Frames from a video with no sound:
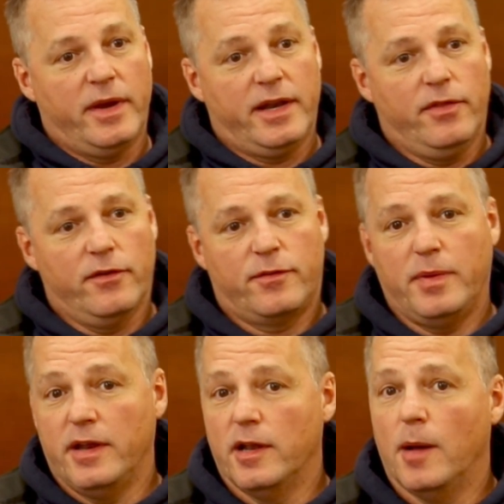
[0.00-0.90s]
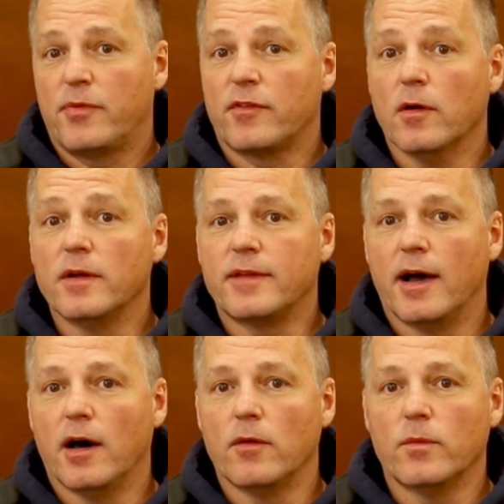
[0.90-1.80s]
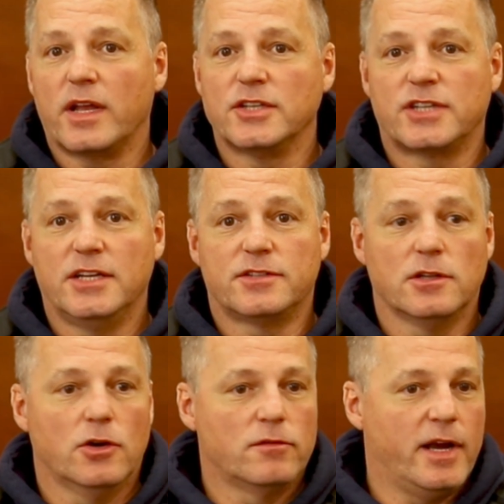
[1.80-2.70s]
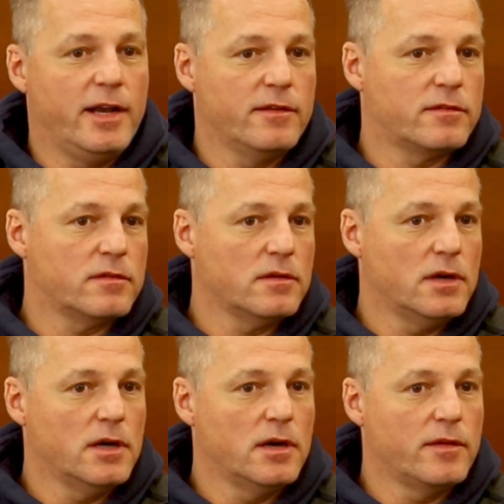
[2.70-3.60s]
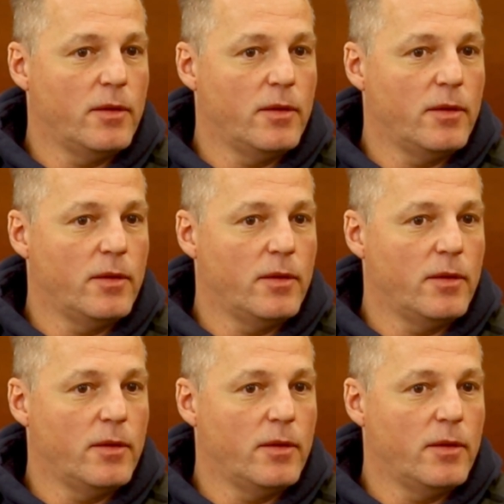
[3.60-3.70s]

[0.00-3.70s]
we can either speed it up, slow it down, we can change the load ratings uh,